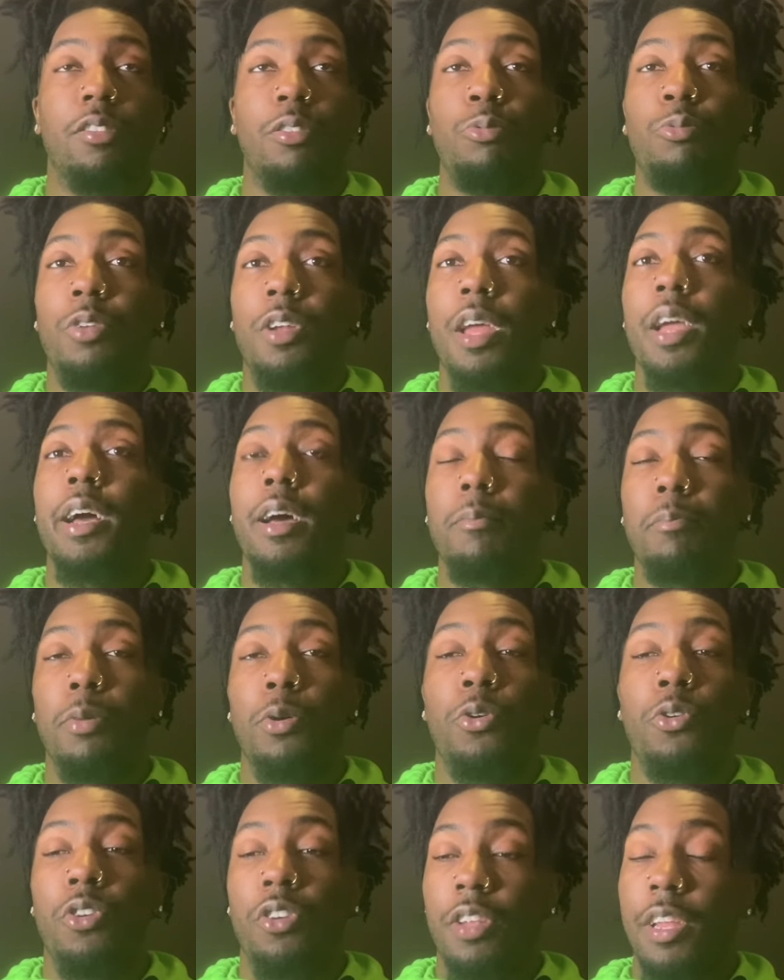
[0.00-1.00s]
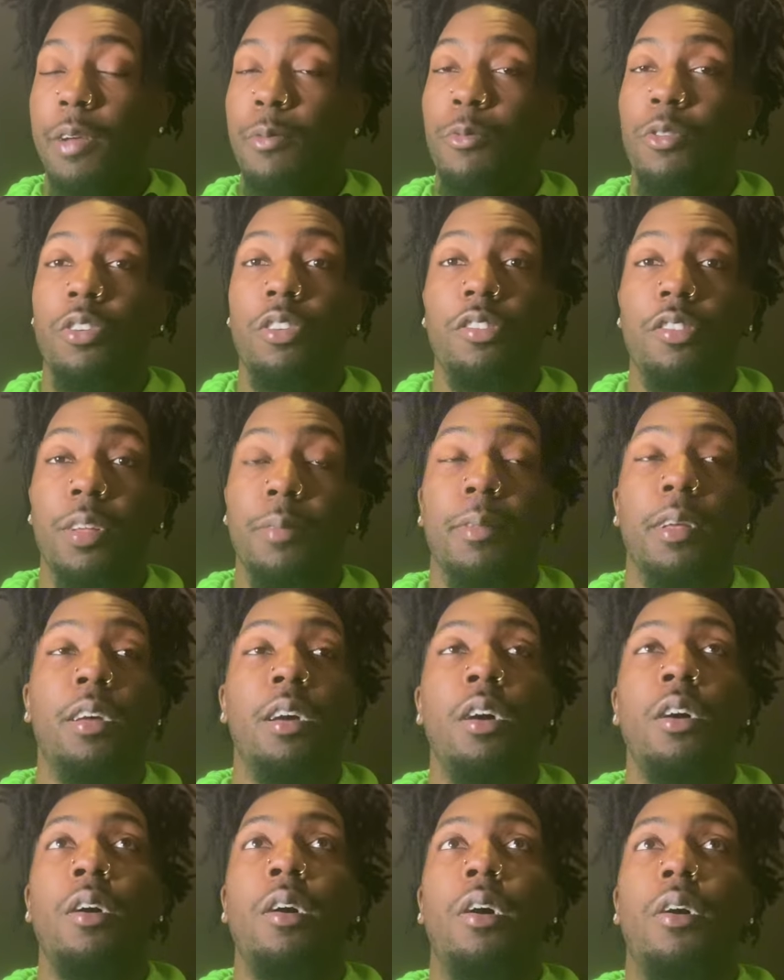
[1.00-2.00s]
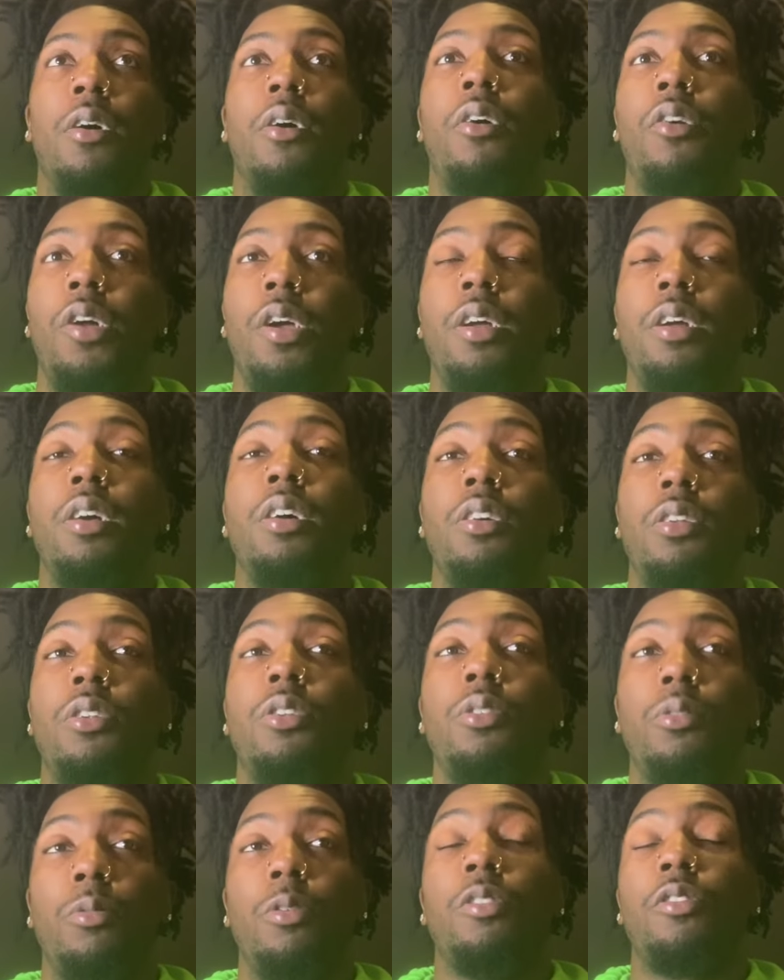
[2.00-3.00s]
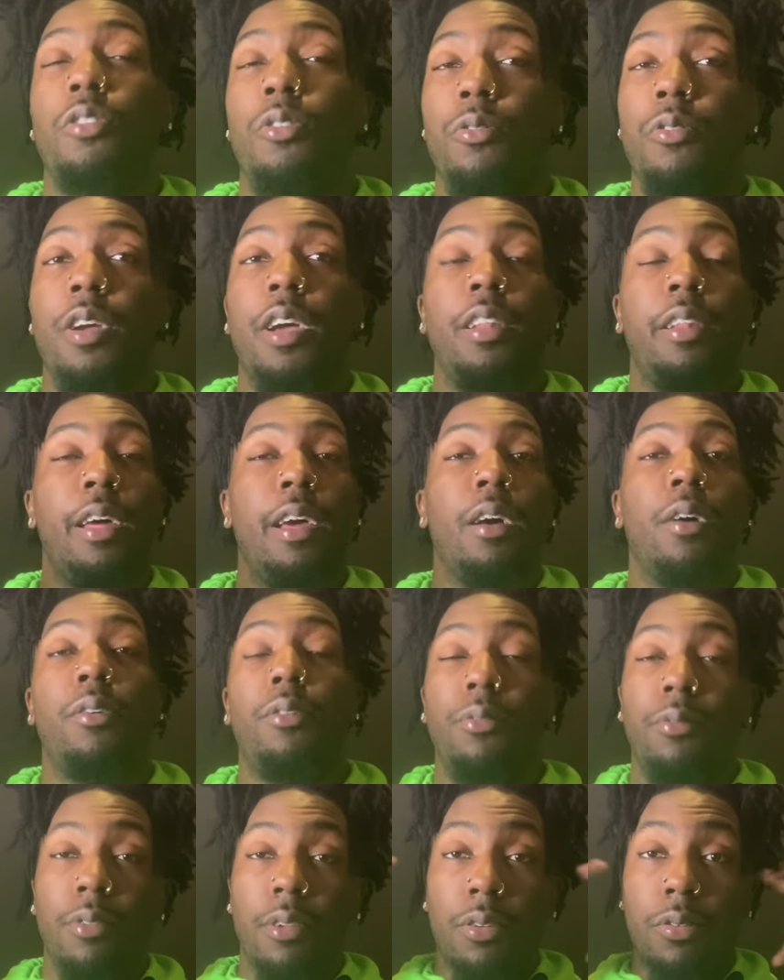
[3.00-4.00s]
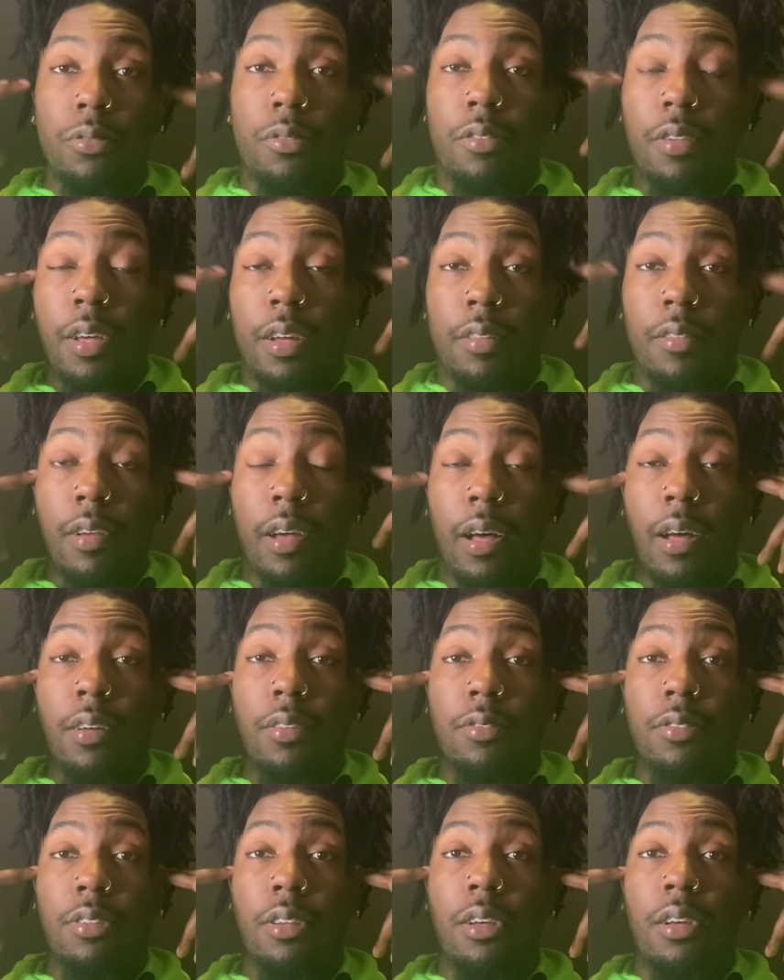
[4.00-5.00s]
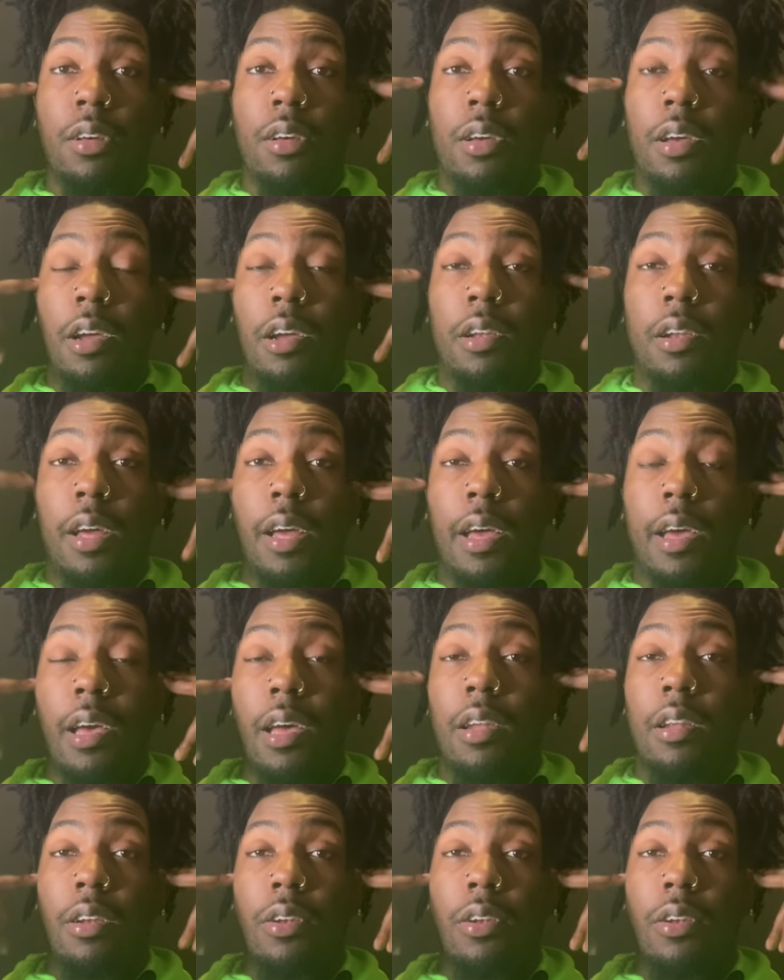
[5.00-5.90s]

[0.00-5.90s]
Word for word: So when they got bored, they wanted something, all they could do was create their own little TikToks in their head.